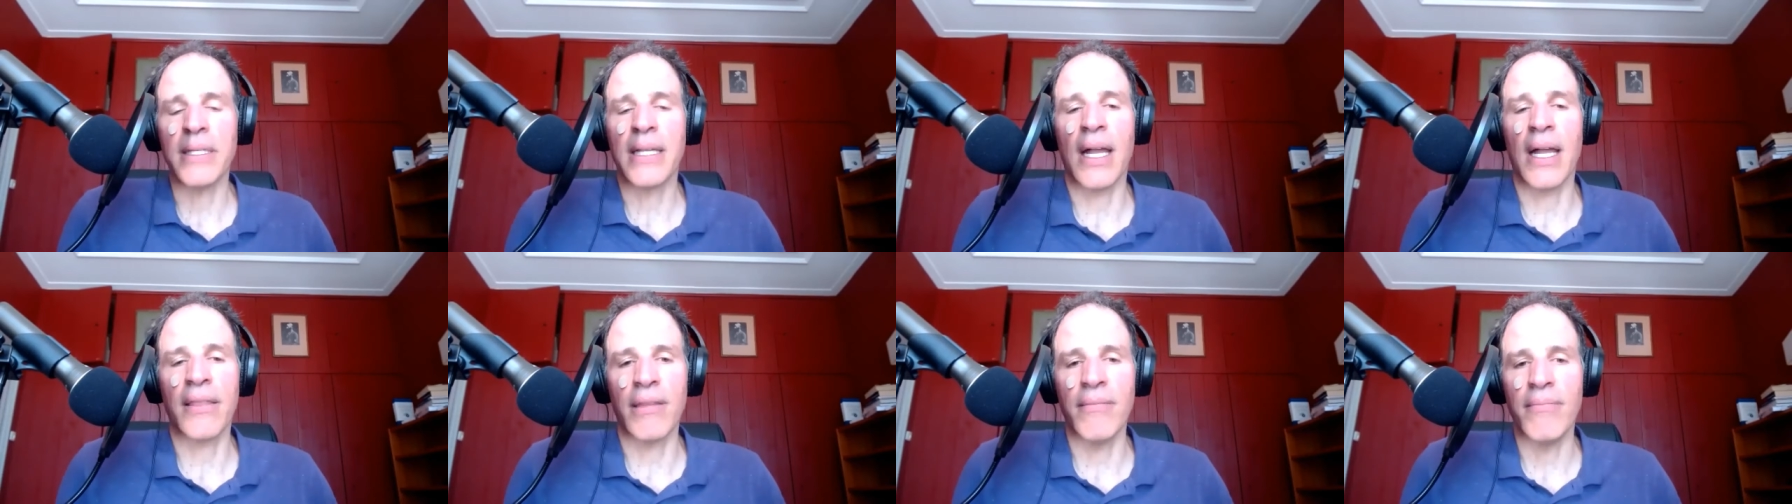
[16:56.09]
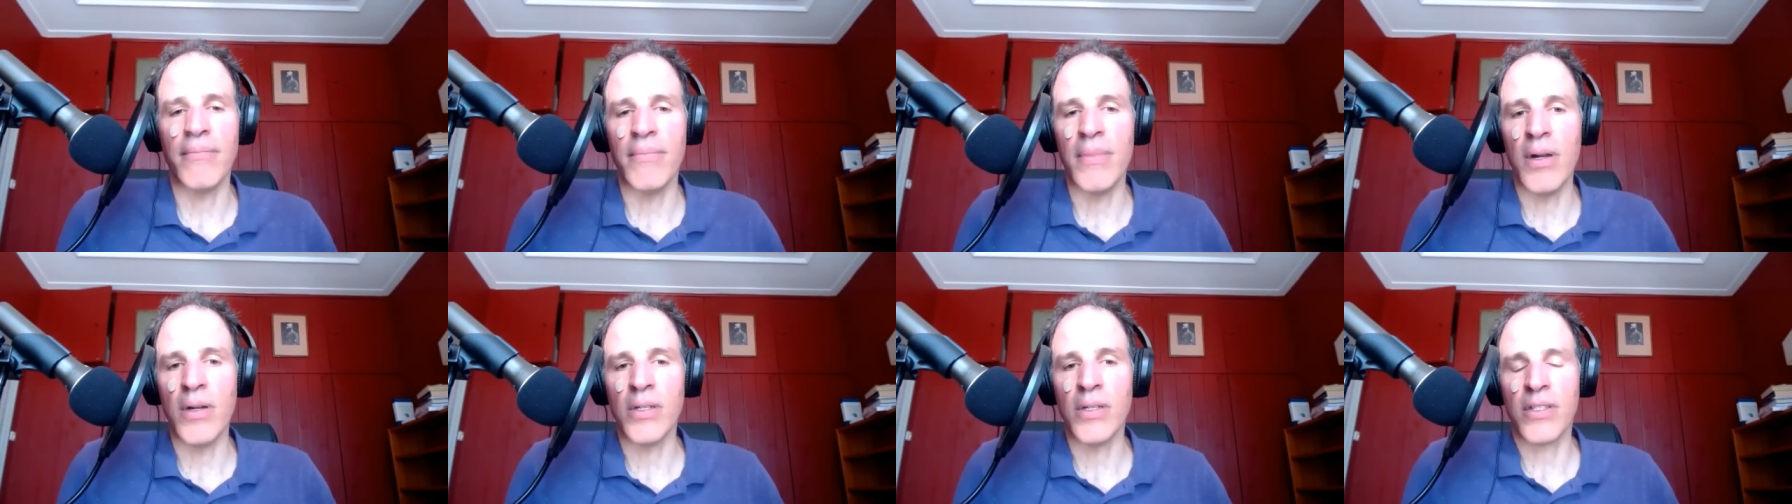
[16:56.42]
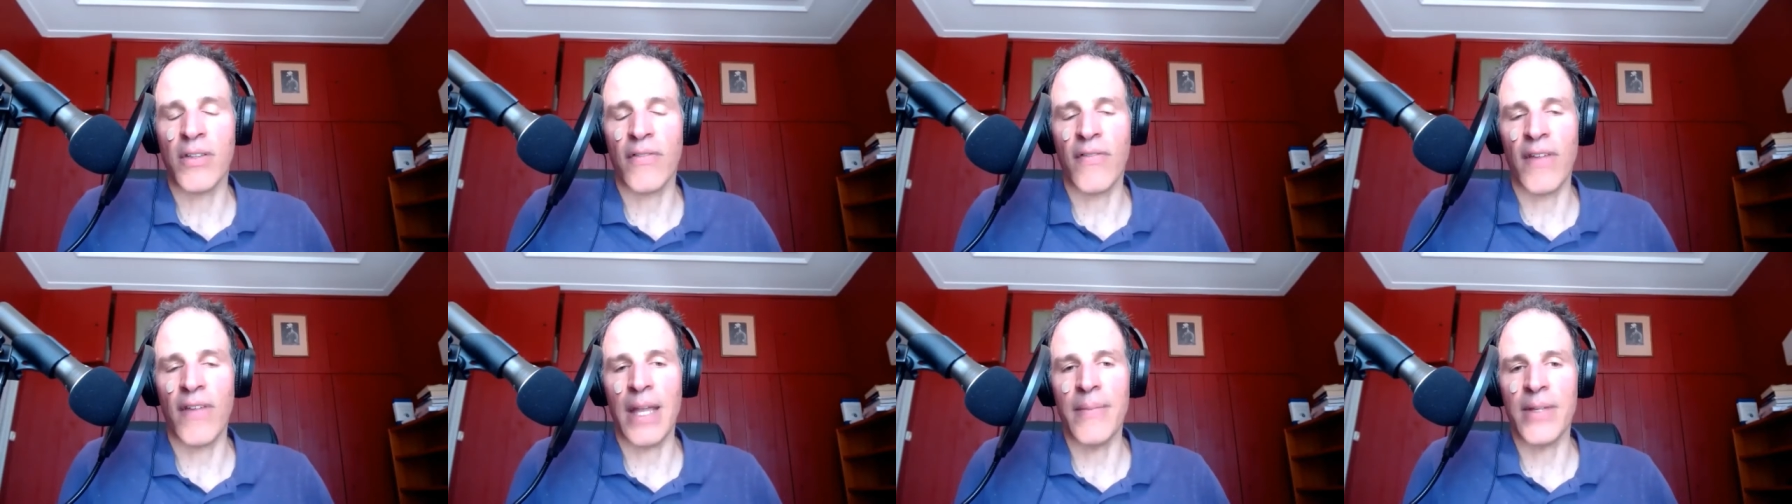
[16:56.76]
got the
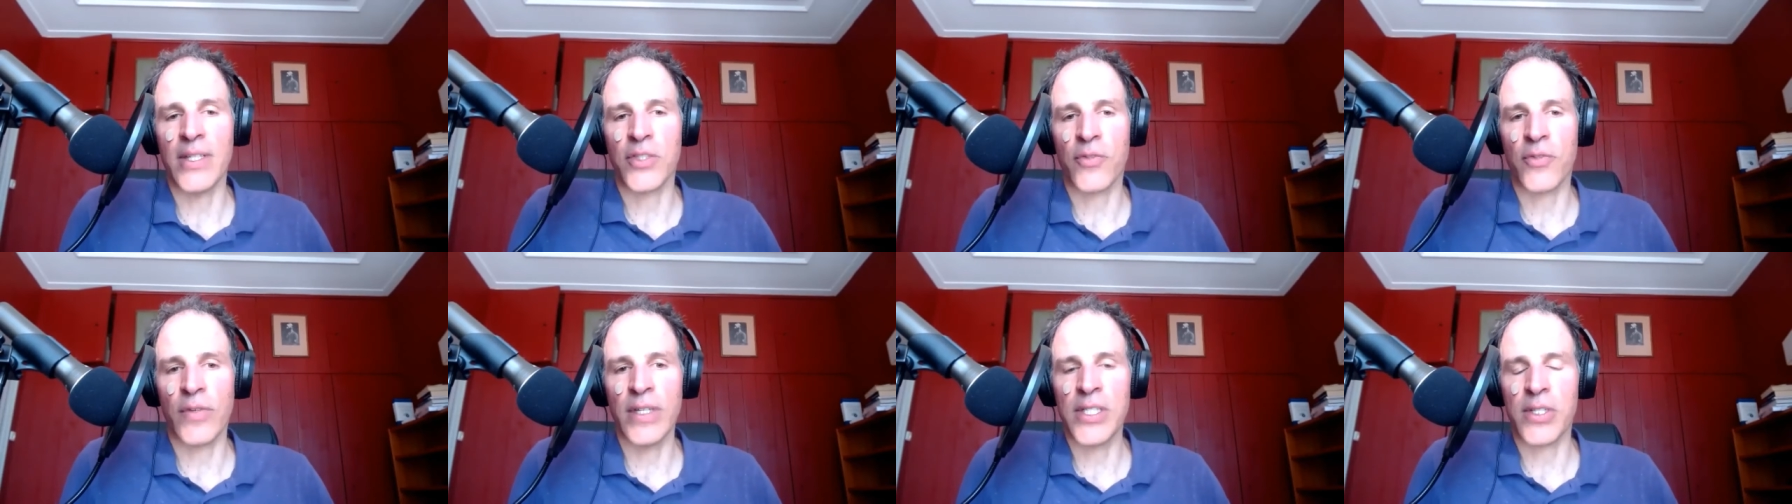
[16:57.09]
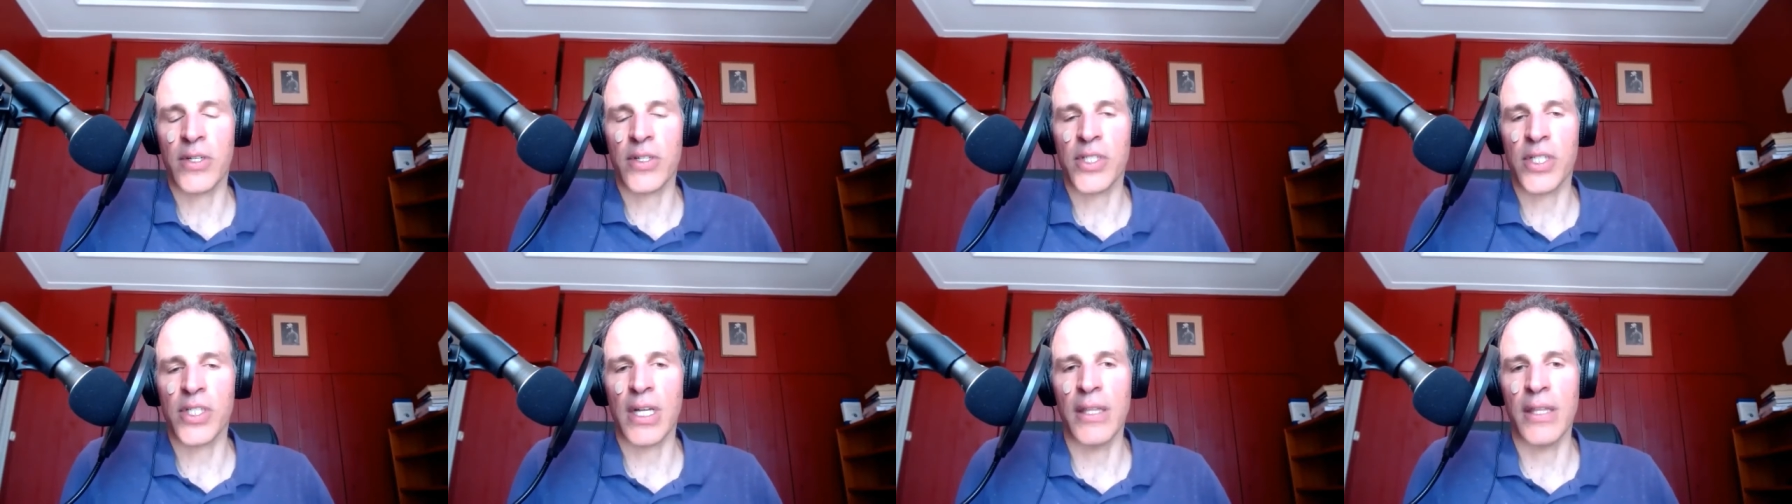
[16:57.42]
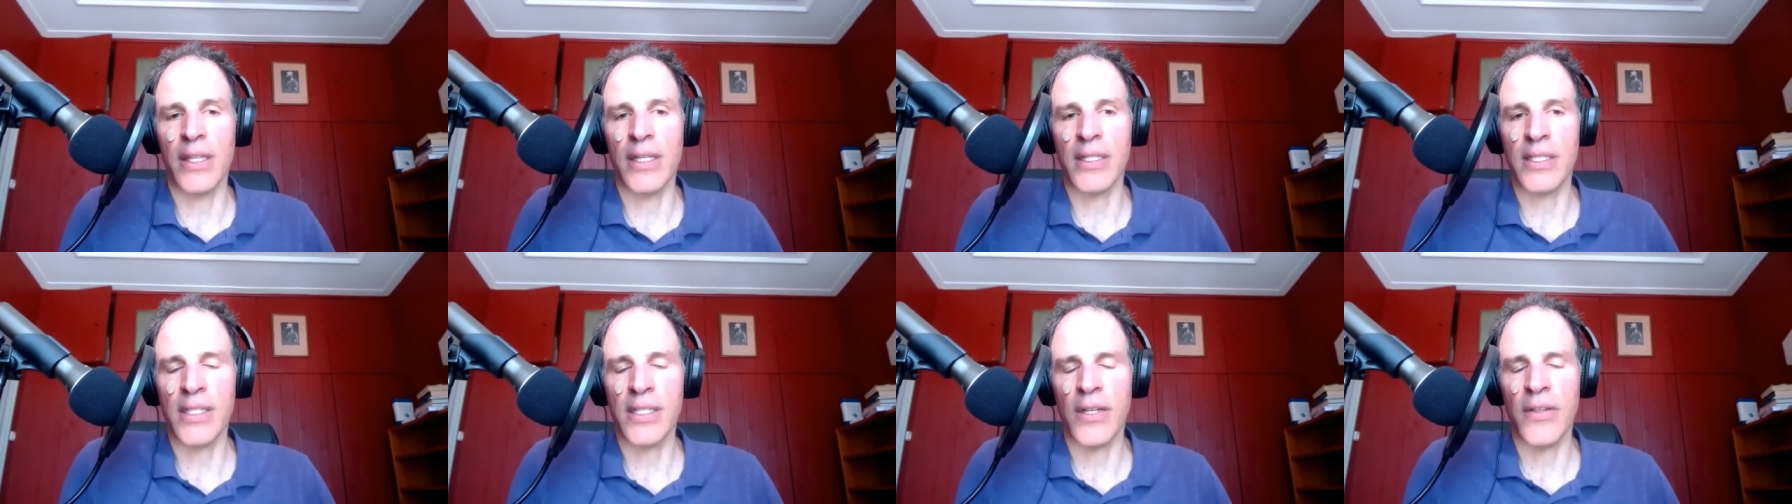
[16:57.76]
most famous research on this.